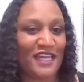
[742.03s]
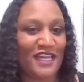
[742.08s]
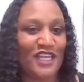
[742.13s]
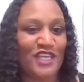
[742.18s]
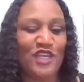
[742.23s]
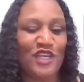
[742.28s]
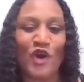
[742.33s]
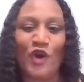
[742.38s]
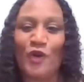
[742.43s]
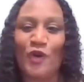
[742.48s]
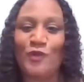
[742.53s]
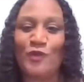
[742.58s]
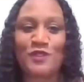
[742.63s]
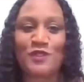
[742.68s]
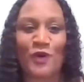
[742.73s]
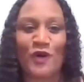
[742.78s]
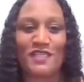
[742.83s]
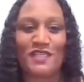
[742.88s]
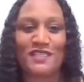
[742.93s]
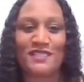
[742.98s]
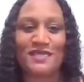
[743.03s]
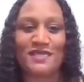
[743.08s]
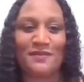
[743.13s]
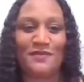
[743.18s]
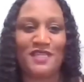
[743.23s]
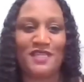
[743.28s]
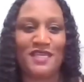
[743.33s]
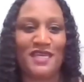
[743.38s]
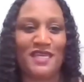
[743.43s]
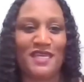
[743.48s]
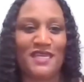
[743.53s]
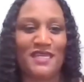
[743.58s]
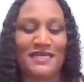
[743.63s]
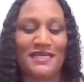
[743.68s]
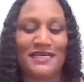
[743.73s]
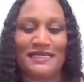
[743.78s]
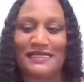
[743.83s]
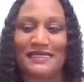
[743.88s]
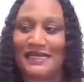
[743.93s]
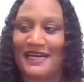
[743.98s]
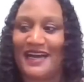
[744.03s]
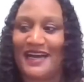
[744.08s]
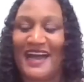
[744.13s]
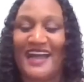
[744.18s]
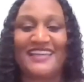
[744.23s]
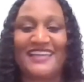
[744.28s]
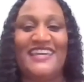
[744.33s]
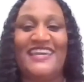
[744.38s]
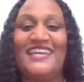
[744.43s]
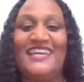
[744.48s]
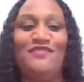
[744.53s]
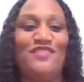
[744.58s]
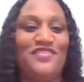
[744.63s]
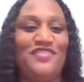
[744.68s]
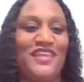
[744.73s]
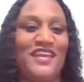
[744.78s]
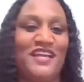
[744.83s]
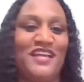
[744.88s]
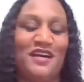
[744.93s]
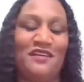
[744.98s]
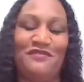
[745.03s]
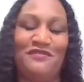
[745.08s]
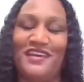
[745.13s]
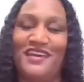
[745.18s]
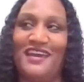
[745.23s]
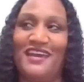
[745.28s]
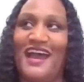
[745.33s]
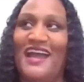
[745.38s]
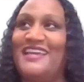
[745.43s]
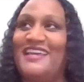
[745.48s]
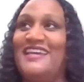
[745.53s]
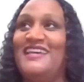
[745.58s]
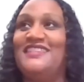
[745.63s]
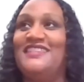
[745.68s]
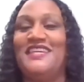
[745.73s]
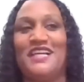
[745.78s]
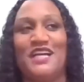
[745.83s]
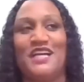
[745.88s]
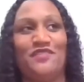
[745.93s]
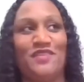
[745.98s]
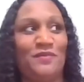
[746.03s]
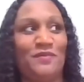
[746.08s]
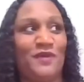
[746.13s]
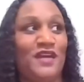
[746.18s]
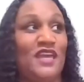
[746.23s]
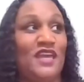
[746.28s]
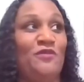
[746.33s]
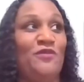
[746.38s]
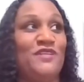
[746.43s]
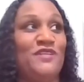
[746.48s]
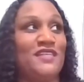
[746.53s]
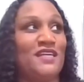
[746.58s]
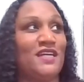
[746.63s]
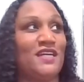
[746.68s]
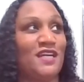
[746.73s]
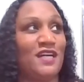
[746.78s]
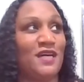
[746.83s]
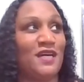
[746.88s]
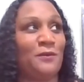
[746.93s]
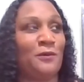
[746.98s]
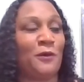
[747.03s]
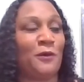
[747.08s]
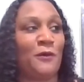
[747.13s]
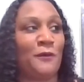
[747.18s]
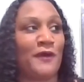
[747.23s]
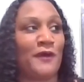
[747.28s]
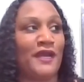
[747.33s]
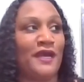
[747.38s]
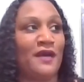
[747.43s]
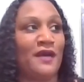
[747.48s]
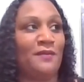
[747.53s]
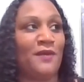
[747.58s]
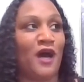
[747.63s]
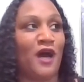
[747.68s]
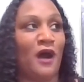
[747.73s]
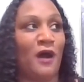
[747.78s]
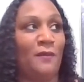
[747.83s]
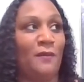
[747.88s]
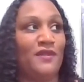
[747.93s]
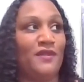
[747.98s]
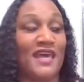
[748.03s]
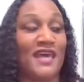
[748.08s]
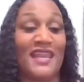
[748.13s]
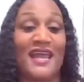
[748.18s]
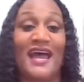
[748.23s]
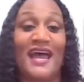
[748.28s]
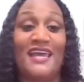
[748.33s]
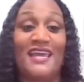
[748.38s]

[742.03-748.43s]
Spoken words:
No, it was called something, I can't even think of it. I can't think of it, but it was a good program that